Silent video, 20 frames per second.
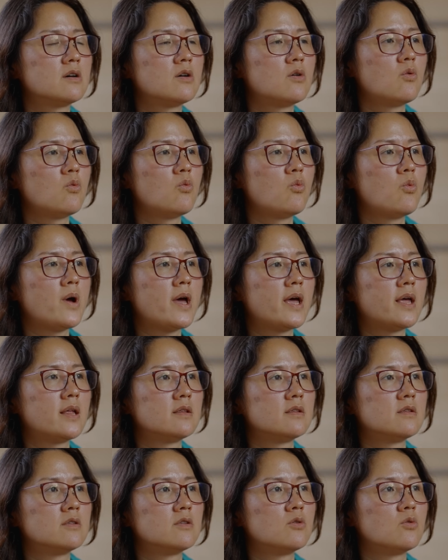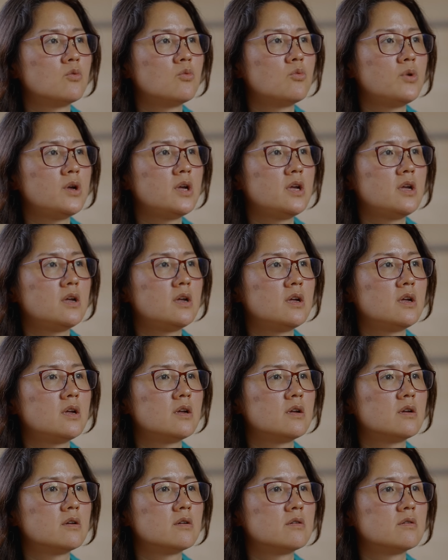when we
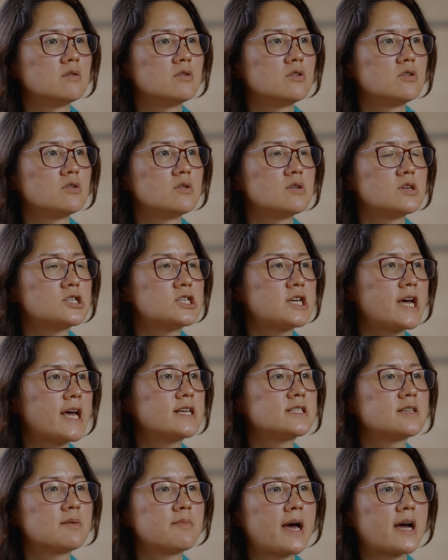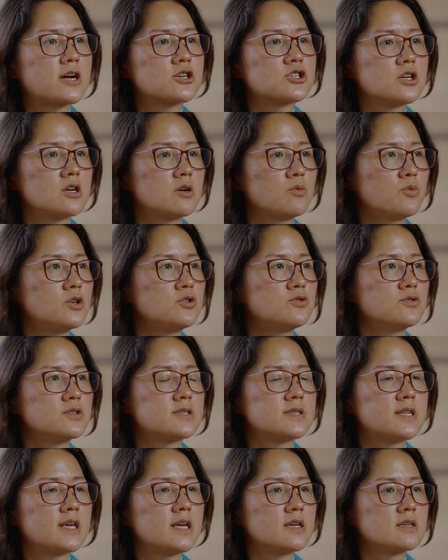take some action, we do
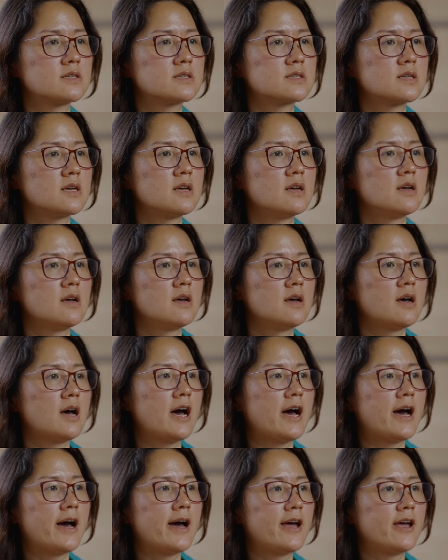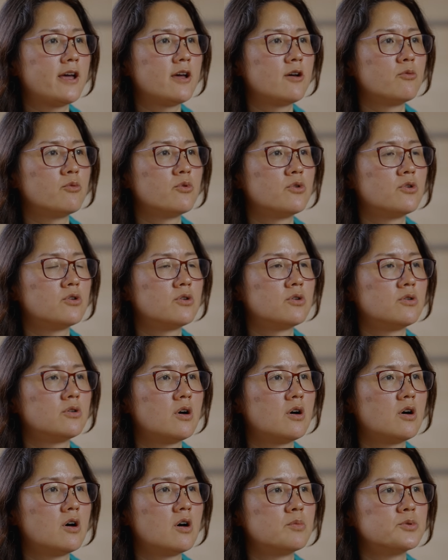things, I will
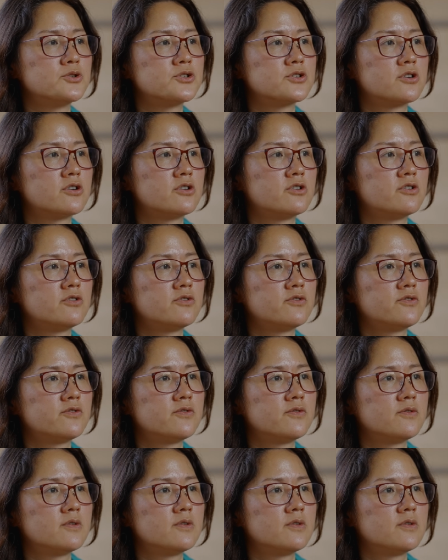observe